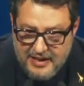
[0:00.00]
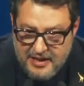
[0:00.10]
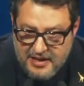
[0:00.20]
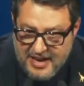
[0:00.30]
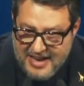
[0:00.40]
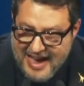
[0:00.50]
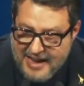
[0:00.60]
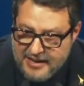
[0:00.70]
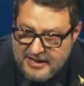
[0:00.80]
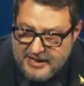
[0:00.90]
Over the
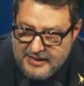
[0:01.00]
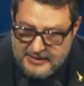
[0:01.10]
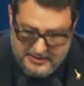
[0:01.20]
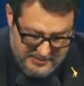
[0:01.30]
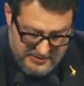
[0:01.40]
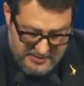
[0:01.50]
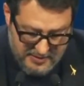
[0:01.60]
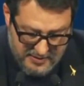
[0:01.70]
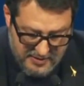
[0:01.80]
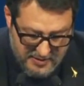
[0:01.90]
years we have been
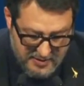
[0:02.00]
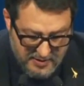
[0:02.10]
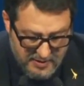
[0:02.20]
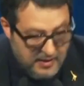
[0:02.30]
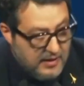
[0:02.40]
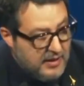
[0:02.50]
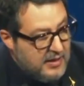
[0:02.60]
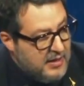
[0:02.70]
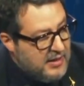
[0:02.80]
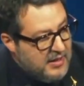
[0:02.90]
given fascists,
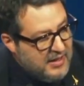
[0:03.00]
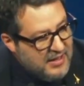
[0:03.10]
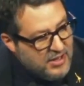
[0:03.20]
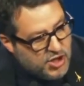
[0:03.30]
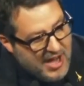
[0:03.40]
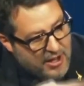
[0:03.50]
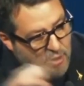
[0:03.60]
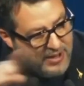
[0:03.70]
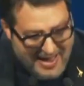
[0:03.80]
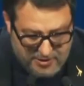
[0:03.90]
Nazis,
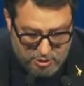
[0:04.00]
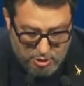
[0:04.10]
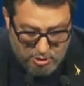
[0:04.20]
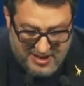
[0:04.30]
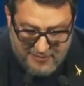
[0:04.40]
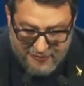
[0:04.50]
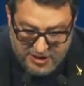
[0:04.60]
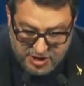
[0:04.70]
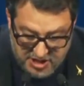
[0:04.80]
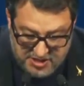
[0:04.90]
racists. They
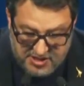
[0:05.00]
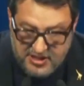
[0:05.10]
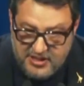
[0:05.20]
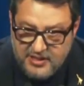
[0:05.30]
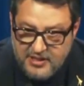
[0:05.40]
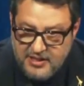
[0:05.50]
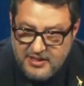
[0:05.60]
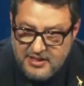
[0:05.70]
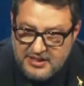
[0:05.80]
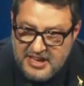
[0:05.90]
have changed the rules
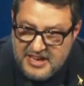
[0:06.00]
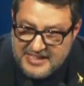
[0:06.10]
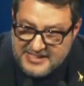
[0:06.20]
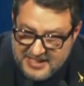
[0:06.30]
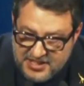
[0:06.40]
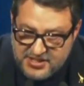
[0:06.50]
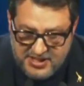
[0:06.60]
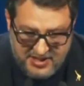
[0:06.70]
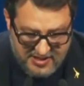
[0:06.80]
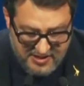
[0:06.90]
of the game to
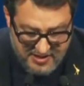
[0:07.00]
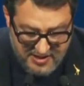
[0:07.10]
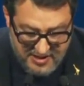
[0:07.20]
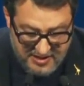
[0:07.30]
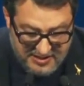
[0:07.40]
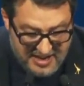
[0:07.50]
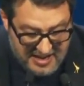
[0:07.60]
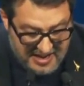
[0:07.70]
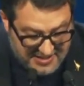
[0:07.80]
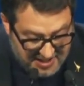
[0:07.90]
erase us.
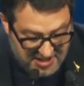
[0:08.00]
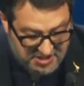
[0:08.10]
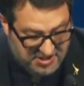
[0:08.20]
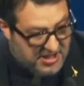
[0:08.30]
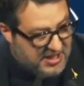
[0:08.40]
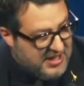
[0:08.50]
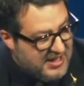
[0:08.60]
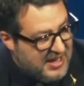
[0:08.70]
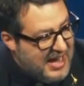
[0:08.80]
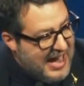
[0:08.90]
But we are still
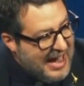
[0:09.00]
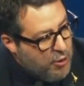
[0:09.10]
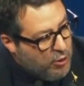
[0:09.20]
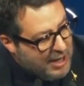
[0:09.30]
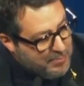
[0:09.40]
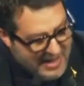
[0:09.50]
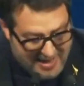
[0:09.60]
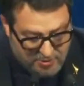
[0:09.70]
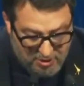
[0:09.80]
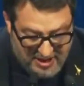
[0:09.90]
here stronger than ever.